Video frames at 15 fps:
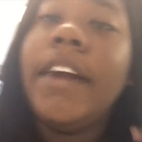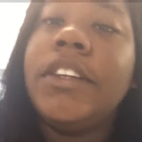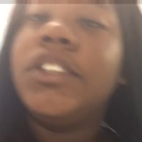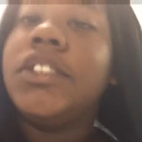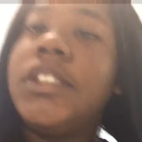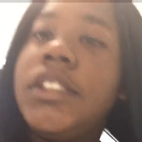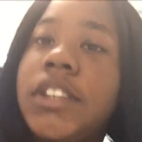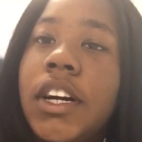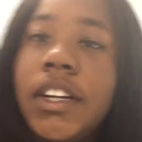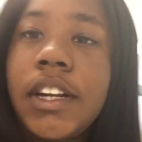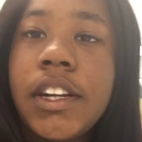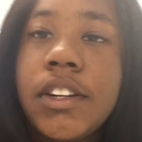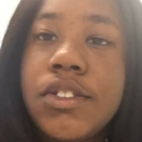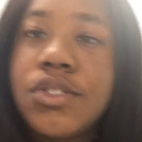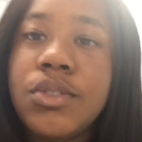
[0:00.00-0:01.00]
just got
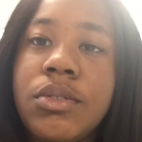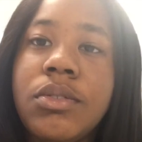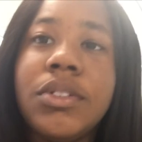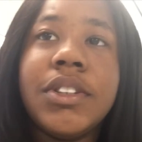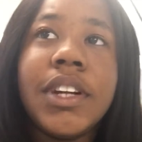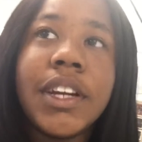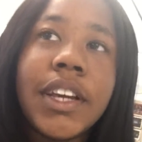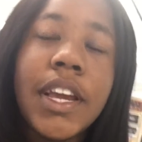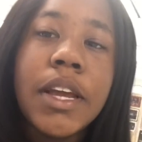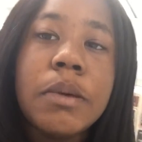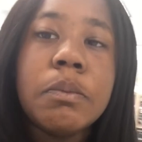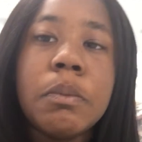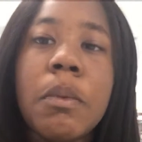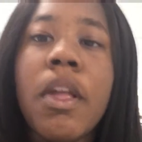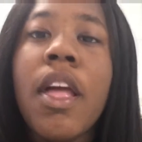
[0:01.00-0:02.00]
out of school and I
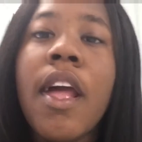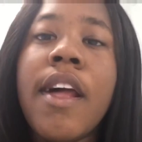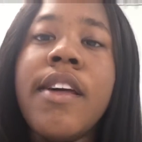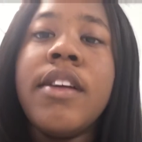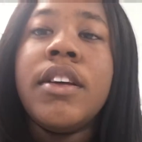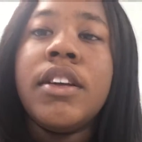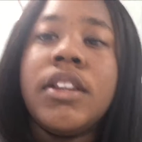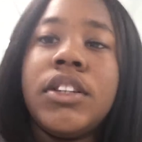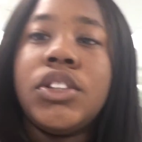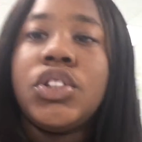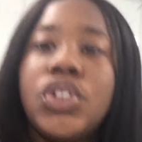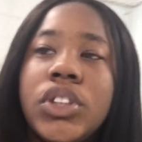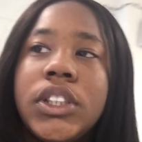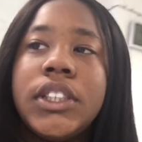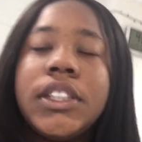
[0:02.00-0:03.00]
came
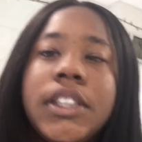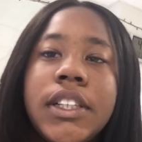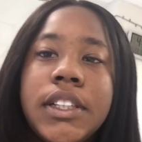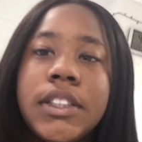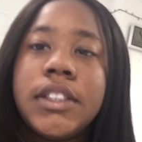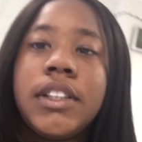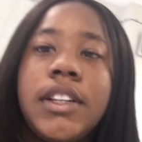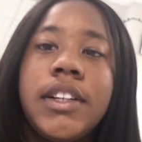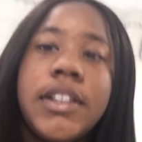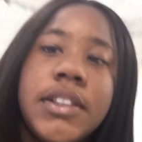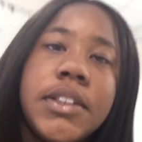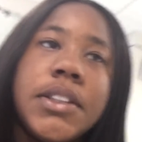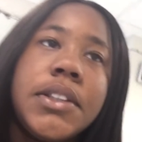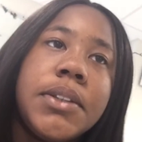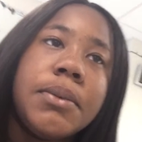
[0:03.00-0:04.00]
straight to dance
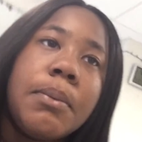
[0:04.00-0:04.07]
class.